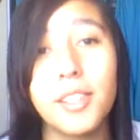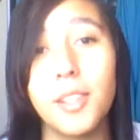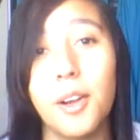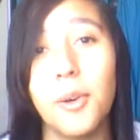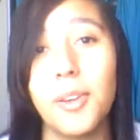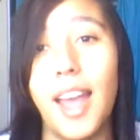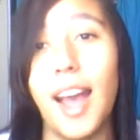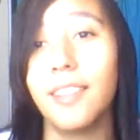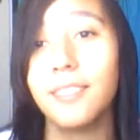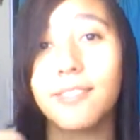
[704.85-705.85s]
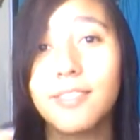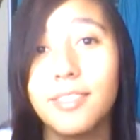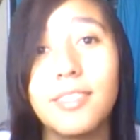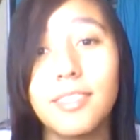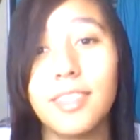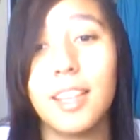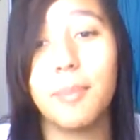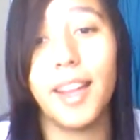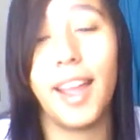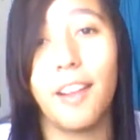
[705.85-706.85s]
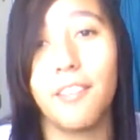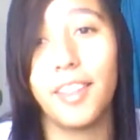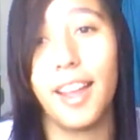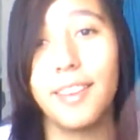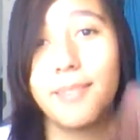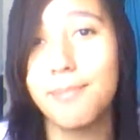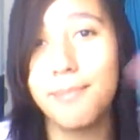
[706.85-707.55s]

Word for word: So yeah, keep an eye out for that.